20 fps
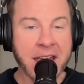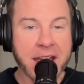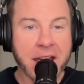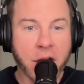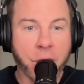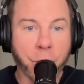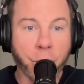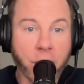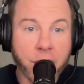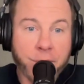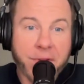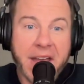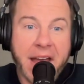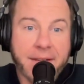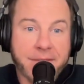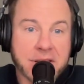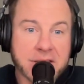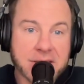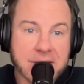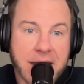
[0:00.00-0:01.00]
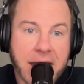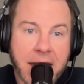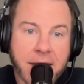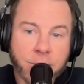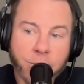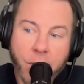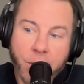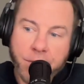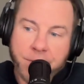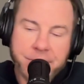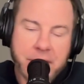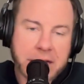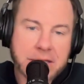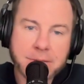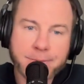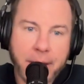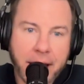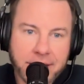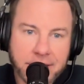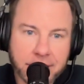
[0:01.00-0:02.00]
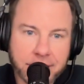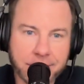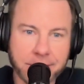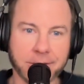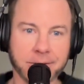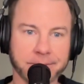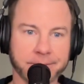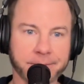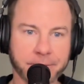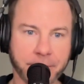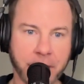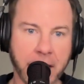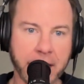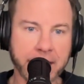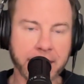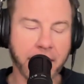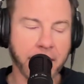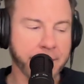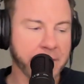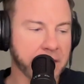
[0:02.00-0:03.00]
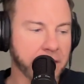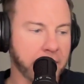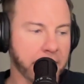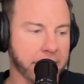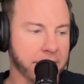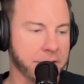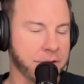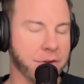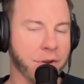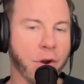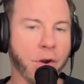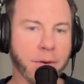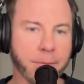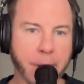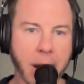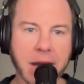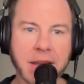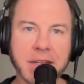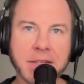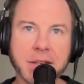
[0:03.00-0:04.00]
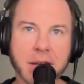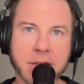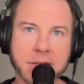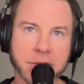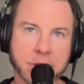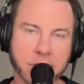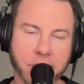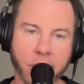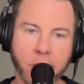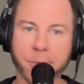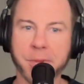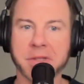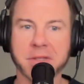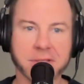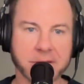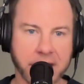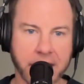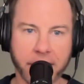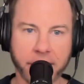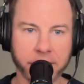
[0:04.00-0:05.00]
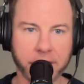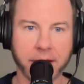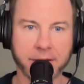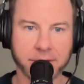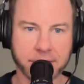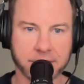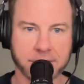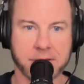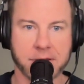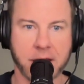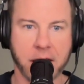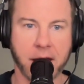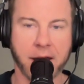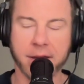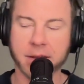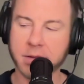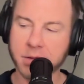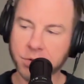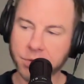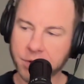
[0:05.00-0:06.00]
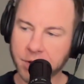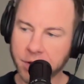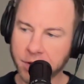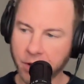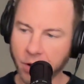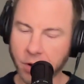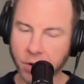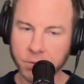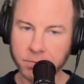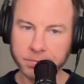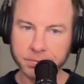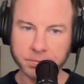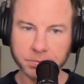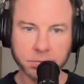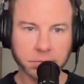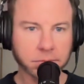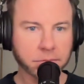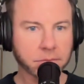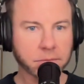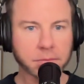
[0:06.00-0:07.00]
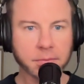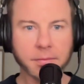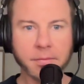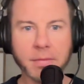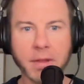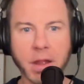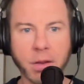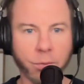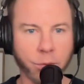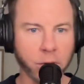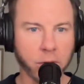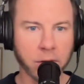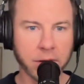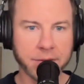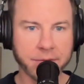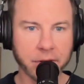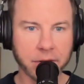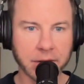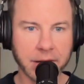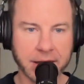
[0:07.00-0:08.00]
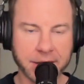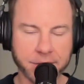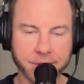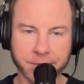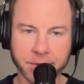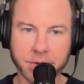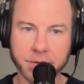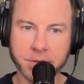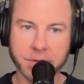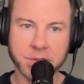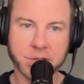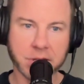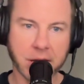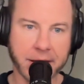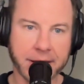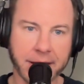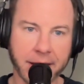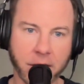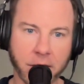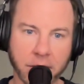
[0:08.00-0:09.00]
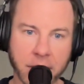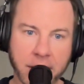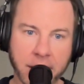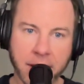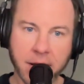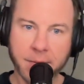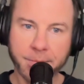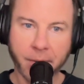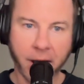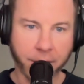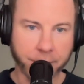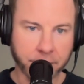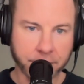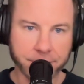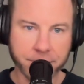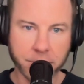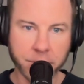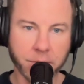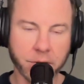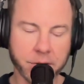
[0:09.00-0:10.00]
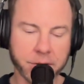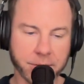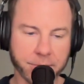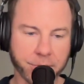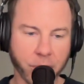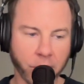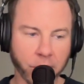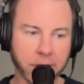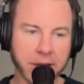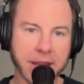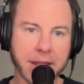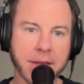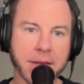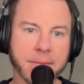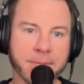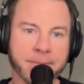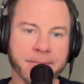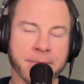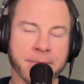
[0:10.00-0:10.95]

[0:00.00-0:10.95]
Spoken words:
What do we have instead? Well, we've got spectacle, right? I mean, look, nobody does scope and scale like this guy. You can go, we'll leave a link for you to check out my review on Napoleon.